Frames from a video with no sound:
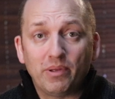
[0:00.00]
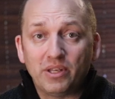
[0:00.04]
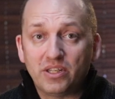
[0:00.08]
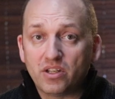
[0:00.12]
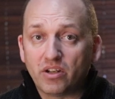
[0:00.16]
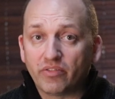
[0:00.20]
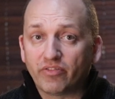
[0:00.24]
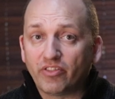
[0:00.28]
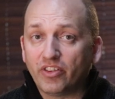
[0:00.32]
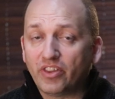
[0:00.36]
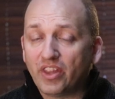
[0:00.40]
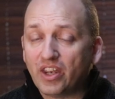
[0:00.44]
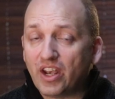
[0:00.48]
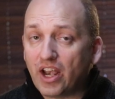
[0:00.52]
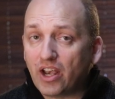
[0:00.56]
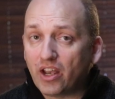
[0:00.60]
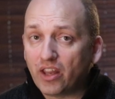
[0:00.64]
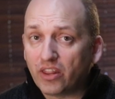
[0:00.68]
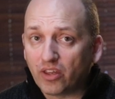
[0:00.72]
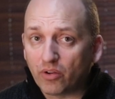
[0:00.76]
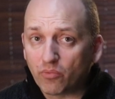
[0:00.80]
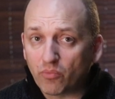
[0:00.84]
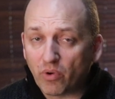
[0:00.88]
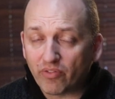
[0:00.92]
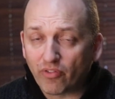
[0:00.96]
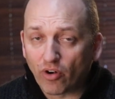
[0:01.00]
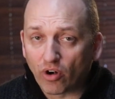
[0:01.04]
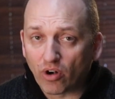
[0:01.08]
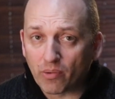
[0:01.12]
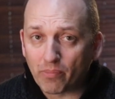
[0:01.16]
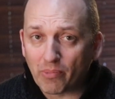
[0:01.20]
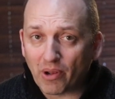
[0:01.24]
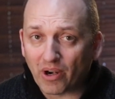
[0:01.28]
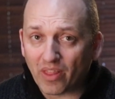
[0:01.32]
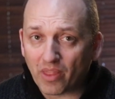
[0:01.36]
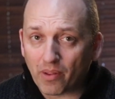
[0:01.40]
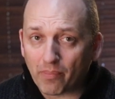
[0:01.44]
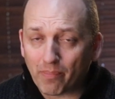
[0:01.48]
bit different than anything we've heard
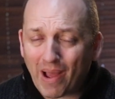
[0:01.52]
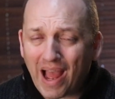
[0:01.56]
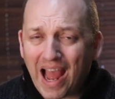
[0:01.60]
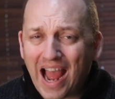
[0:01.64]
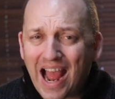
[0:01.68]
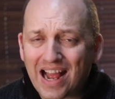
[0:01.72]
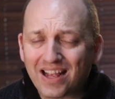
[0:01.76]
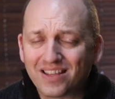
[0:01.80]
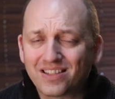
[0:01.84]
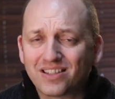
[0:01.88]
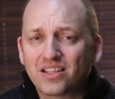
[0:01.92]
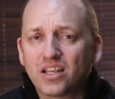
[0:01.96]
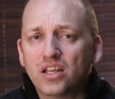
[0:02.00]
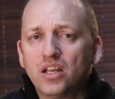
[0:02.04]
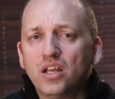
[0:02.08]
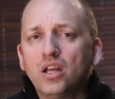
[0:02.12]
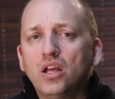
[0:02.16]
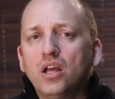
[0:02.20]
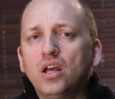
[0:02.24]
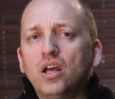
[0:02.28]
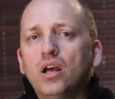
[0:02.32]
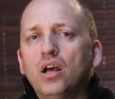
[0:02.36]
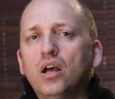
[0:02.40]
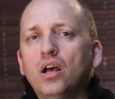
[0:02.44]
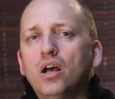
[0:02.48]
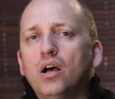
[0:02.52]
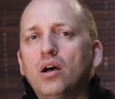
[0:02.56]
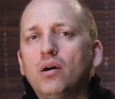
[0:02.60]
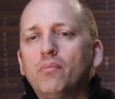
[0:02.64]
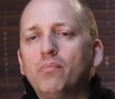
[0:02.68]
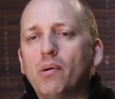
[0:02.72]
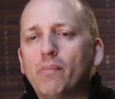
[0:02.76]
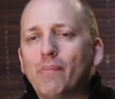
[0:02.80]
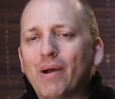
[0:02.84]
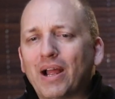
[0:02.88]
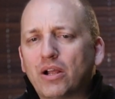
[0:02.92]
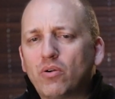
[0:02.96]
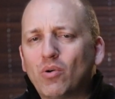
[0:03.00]
about in the past.
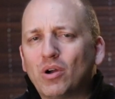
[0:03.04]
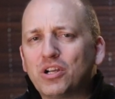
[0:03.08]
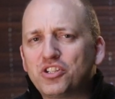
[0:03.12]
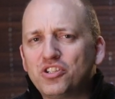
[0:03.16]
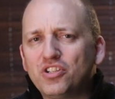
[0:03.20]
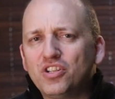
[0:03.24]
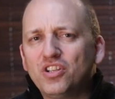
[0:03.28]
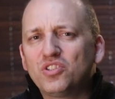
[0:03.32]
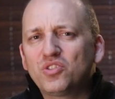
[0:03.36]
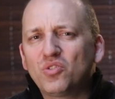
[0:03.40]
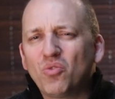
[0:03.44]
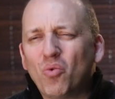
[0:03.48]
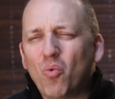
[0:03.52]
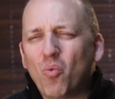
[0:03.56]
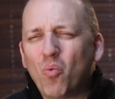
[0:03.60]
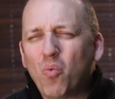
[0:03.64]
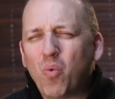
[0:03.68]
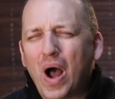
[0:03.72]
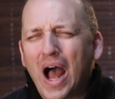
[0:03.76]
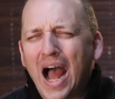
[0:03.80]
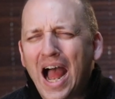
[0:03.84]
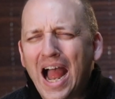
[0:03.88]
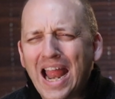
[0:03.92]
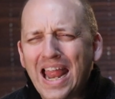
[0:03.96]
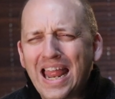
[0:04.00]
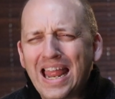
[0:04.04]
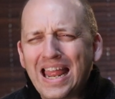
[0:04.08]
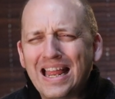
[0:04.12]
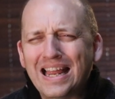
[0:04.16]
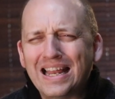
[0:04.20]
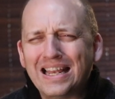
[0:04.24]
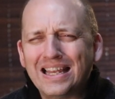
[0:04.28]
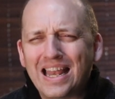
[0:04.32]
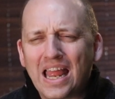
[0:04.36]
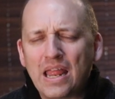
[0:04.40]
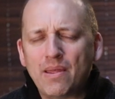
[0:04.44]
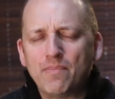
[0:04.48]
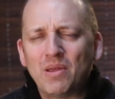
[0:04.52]
But my question is, why
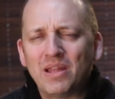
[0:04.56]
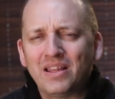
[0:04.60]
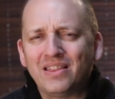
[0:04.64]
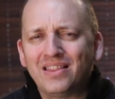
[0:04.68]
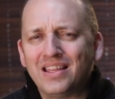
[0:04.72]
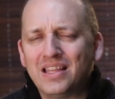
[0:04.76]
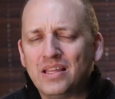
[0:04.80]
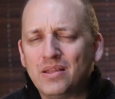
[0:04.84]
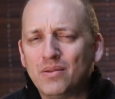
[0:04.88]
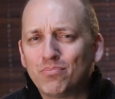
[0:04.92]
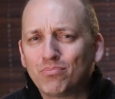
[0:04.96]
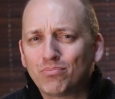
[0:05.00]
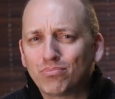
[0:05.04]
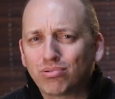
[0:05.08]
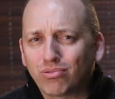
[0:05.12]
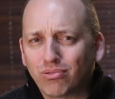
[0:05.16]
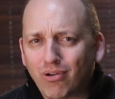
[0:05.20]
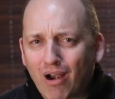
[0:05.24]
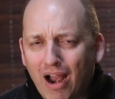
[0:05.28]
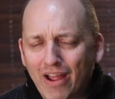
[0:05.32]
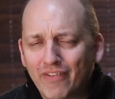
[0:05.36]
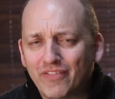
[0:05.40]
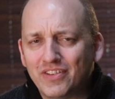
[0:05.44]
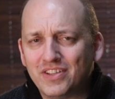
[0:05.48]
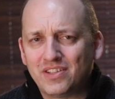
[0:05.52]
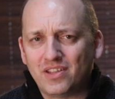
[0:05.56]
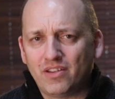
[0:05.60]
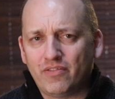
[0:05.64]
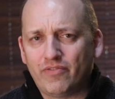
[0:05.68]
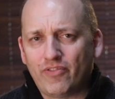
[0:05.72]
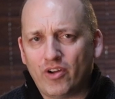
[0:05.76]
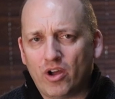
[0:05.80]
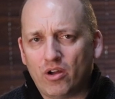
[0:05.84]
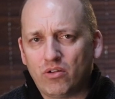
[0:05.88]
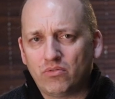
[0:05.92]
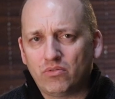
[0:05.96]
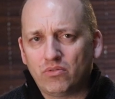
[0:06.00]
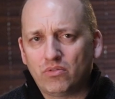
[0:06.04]
name it the privacy
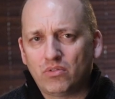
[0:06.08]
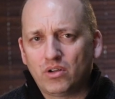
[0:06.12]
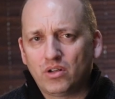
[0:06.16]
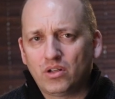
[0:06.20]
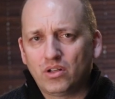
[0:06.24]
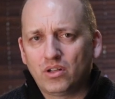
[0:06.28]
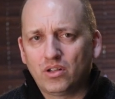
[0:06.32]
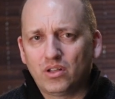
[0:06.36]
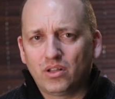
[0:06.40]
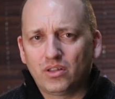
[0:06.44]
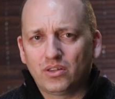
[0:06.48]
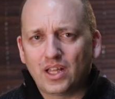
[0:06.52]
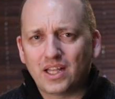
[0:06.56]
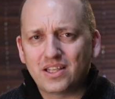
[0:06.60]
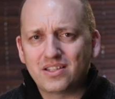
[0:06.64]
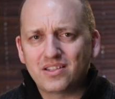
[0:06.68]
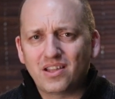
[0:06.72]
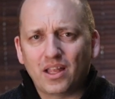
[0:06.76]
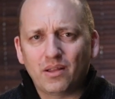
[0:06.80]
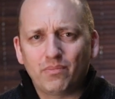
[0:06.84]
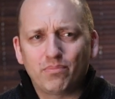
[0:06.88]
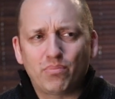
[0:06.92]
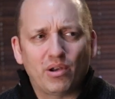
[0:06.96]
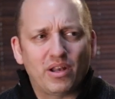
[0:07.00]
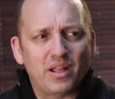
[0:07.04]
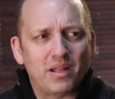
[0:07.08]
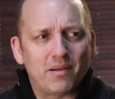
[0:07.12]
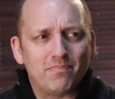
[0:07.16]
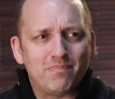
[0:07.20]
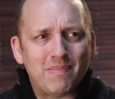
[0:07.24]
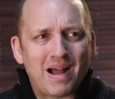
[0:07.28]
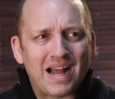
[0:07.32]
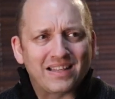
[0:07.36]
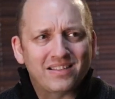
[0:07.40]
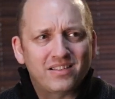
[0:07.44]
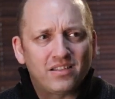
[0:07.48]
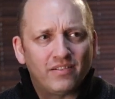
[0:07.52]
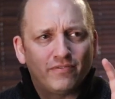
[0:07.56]
phone? That's like putting a
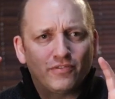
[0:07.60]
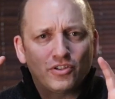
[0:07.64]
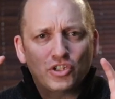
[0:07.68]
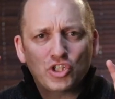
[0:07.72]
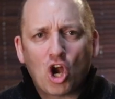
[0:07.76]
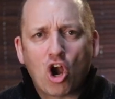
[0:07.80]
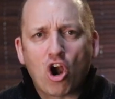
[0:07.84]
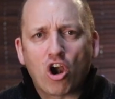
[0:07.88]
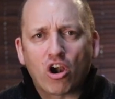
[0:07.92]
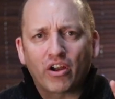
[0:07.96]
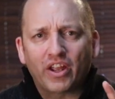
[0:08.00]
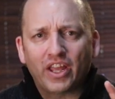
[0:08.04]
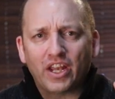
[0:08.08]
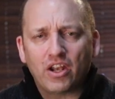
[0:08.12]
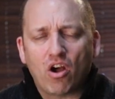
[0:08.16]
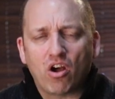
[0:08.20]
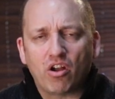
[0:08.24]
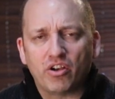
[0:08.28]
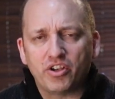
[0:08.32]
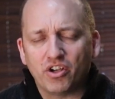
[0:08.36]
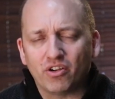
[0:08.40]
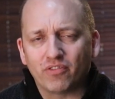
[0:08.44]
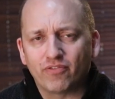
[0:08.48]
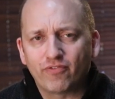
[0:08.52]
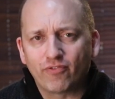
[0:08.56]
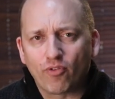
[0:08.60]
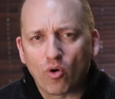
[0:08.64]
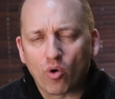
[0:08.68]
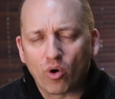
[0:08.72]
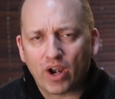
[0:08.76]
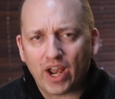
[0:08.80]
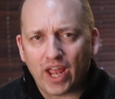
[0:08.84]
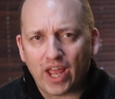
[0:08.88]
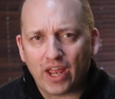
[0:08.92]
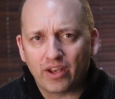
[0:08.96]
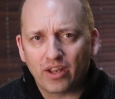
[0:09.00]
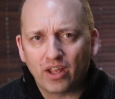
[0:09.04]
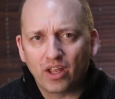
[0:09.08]
massive target on your
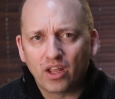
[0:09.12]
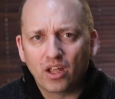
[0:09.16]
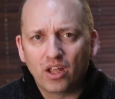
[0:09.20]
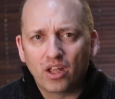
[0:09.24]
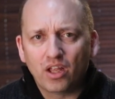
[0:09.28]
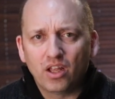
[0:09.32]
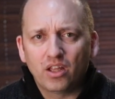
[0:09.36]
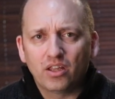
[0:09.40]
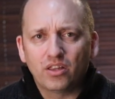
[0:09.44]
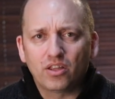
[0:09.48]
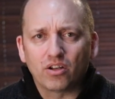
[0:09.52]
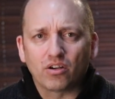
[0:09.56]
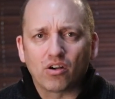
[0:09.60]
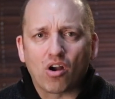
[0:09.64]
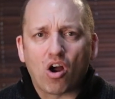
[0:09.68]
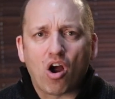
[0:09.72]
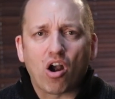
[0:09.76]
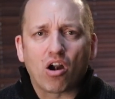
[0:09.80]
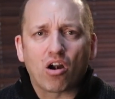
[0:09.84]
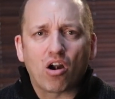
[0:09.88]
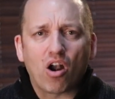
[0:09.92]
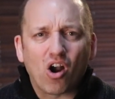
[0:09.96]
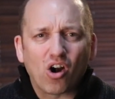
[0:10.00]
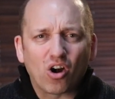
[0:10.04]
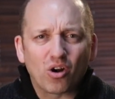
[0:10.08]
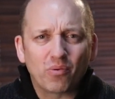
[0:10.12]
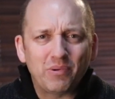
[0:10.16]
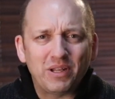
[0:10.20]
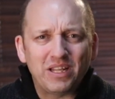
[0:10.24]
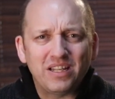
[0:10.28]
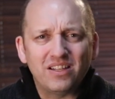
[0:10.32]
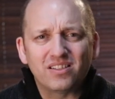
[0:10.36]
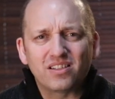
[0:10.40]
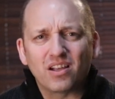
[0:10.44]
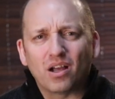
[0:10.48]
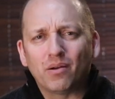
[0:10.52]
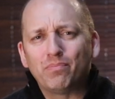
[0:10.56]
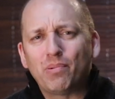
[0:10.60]
forehead. There are
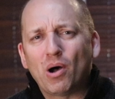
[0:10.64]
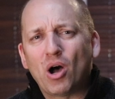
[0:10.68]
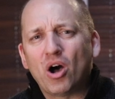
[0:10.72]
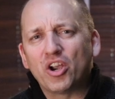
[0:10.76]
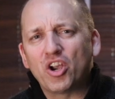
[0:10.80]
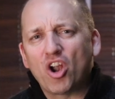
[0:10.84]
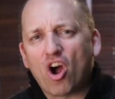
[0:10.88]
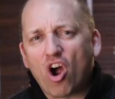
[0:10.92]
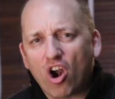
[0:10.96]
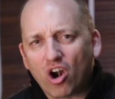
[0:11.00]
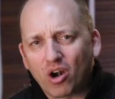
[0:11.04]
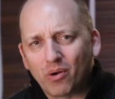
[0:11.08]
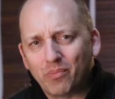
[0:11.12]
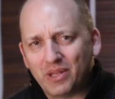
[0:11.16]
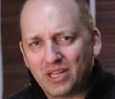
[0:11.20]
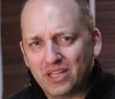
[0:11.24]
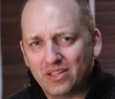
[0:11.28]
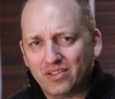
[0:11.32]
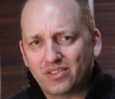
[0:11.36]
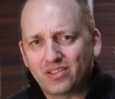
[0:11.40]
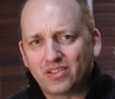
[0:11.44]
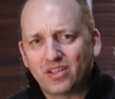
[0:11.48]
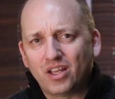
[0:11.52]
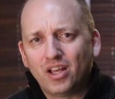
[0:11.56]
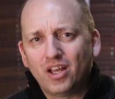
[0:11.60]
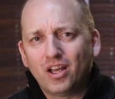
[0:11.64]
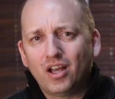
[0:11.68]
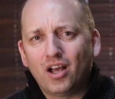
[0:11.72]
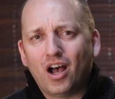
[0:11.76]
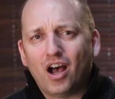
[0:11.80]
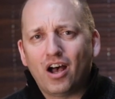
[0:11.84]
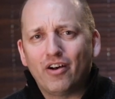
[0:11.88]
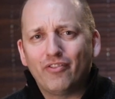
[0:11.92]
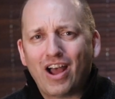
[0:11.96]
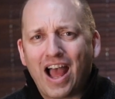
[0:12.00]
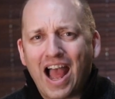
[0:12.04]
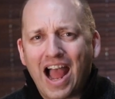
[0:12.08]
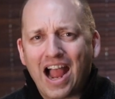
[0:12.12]
armies upon armies
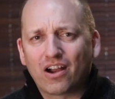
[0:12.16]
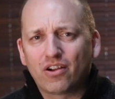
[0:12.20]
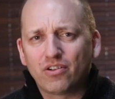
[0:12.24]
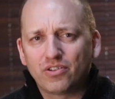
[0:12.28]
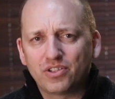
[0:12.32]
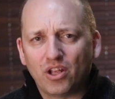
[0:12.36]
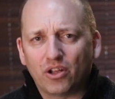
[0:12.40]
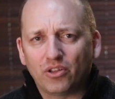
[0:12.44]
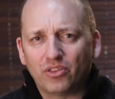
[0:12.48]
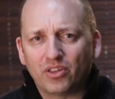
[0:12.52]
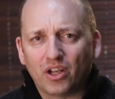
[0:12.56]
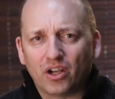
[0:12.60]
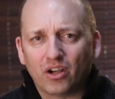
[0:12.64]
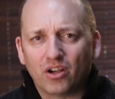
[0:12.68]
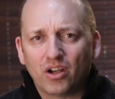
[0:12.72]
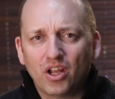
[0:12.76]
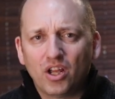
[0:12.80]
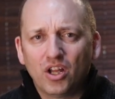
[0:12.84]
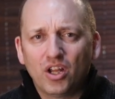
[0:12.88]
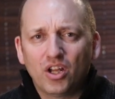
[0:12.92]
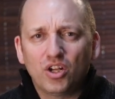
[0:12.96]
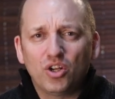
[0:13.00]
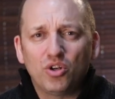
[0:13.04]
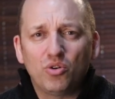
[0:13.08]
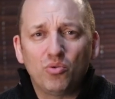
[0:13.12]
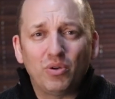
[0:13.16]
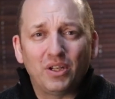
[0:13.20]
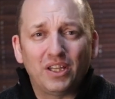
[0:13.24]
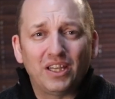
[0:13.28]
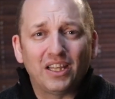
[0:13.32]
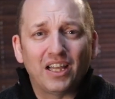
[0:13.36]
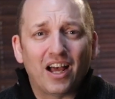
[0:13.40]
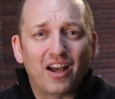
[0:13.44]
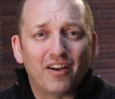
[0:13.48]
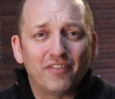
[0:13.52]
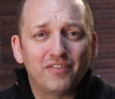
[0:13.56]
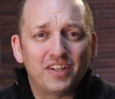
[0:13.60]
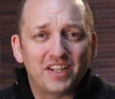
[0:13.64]
of hackers out there who would
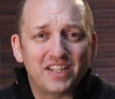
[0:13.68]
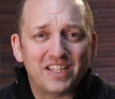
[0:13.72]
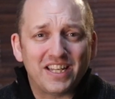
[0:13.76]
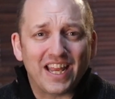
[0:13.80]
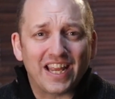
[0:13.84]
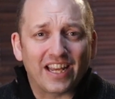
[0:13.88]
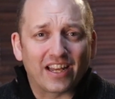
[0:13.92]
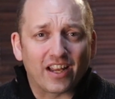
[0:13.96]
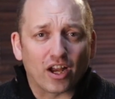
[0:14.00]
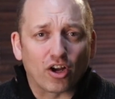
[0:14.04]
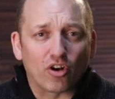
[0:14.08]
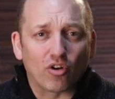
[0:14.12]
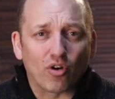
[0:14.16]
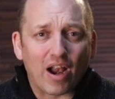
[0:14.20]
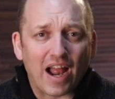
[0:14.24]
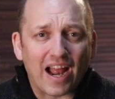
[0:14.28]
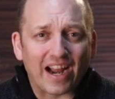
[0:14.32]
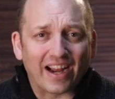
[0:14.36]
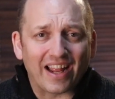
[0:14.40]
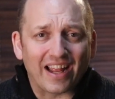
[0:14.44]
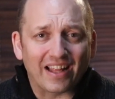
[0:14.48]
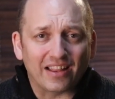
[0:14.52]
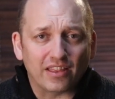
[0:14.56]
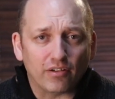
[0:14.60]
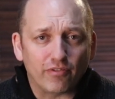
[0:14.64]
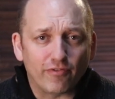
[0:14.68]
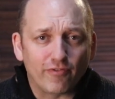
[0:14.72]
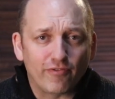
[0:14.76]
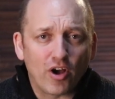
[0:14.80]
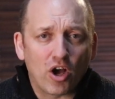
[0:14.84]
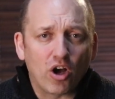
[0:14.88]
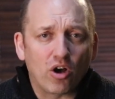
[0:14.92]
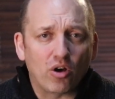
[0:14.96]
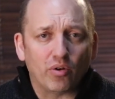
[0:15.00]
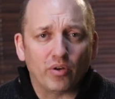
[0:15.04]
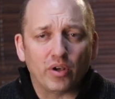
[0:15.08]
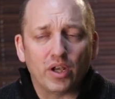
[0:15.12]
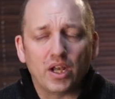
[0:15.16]
love to take a crack at the
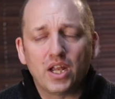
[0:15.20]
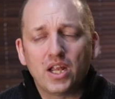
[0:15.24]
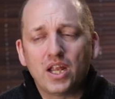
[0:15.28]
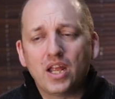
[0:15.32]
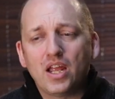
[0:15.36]
phone.